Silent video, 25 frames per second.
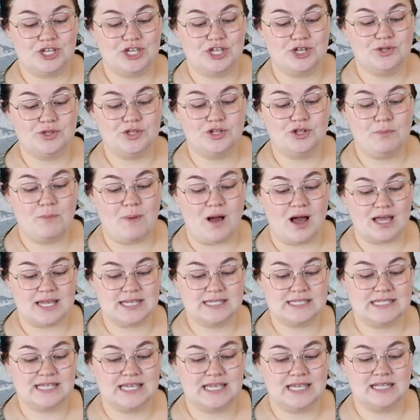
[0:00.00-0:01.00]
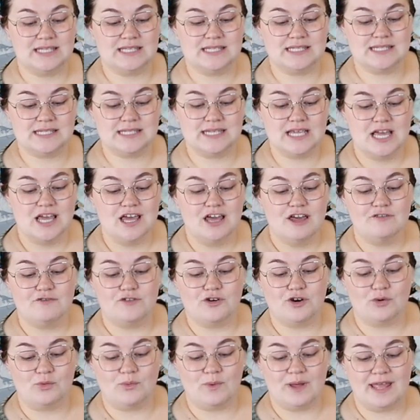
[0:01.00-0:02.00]
cute little moccasins
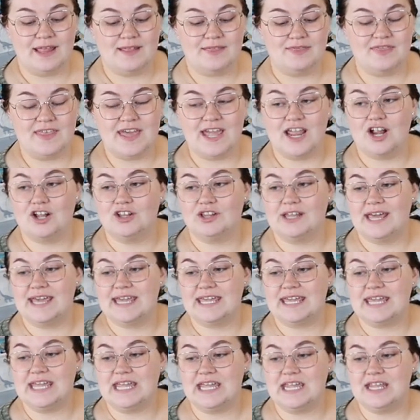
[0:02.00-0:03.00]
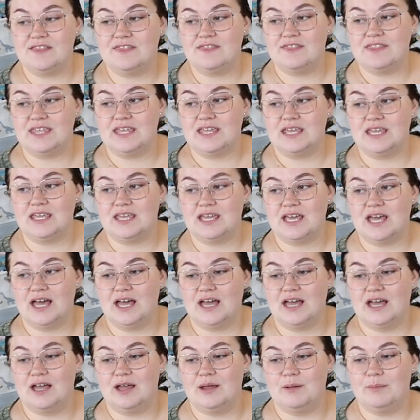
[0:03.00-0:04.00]
for when they're like in the,
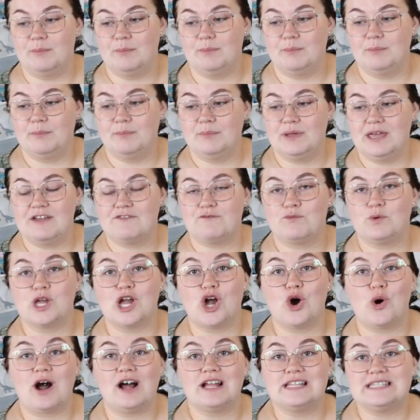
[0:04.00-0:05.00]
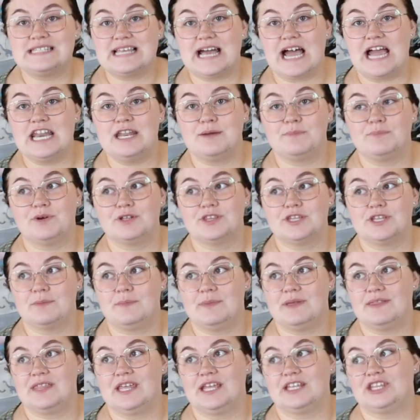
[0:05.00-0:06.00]
if we go outside and put them
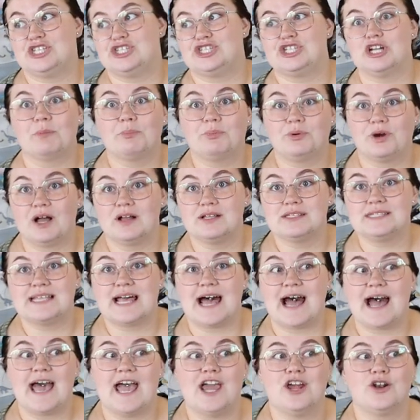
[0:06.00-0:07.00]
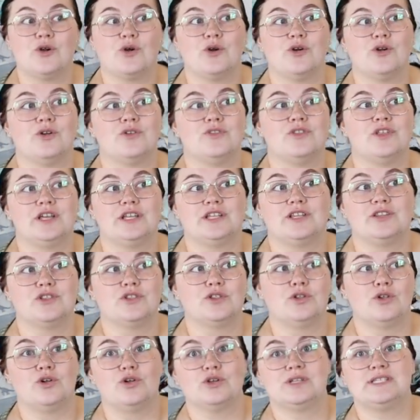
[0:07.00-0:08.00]
in like the jumper outside or like the
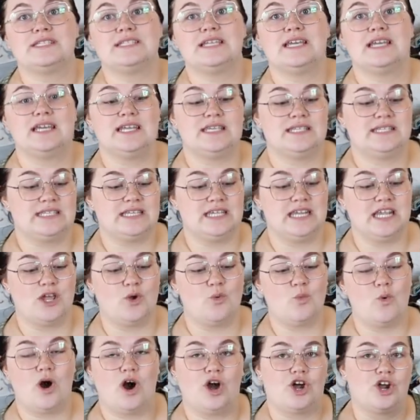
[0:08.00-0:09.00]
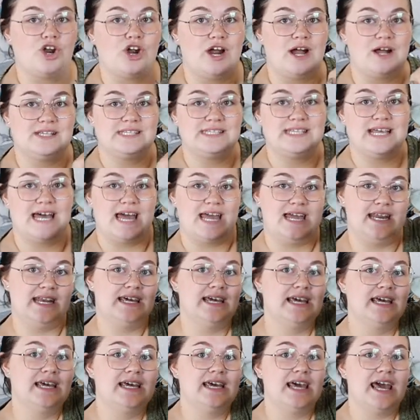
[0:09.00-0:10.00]
little sitting walker outside,
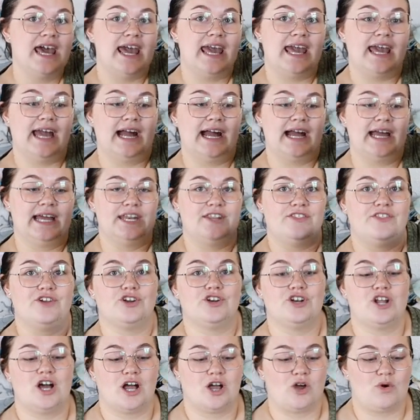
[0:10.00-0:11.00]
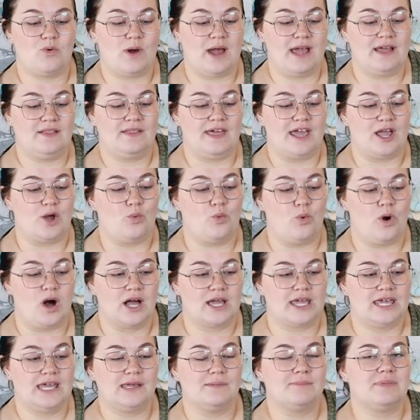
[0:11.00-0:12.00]
and they're not quite like
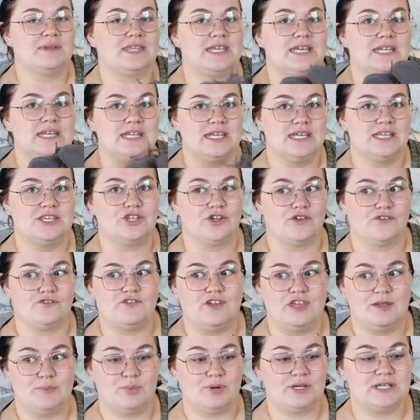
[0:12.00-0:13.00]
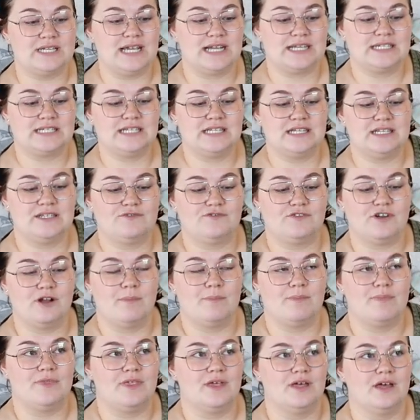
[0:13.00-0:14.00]
walking but they need their feet protected
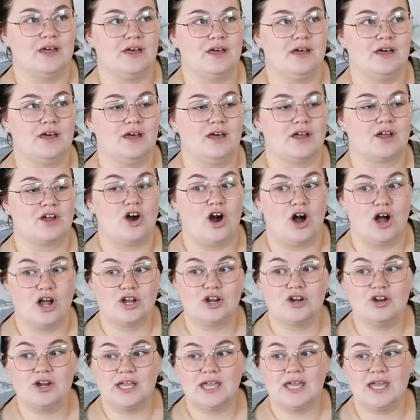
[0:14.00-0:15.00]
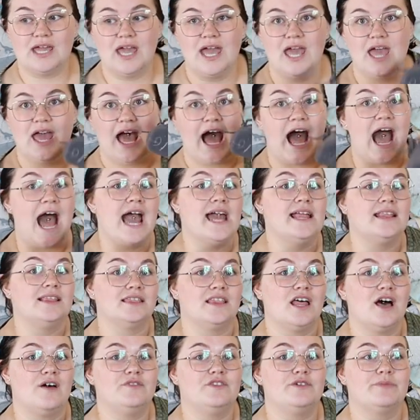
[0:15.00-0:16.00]
from the concrete. I
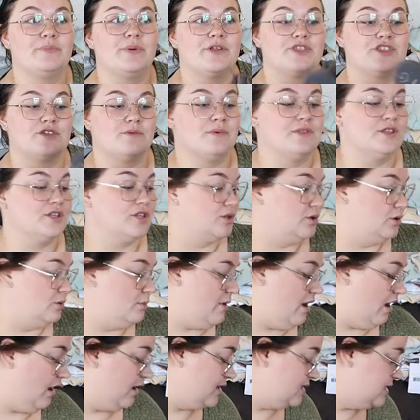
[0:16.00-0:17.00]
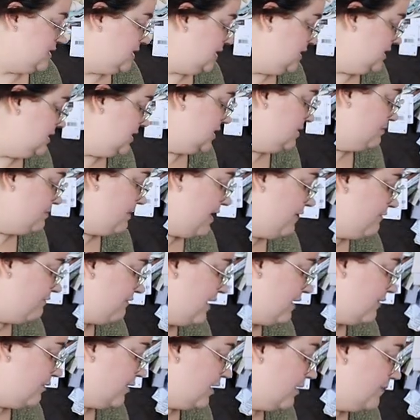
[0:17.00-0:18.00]
love to put them in the little moccasins, my
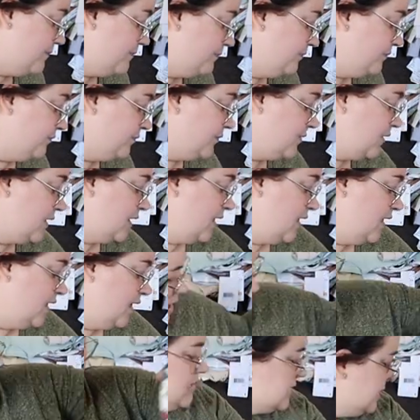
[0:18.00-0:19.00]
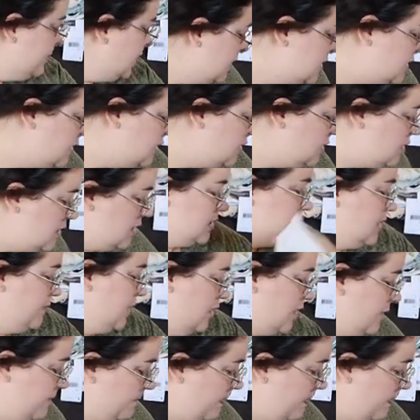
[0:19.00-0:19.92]
favorite. And more sleepers, sleeper.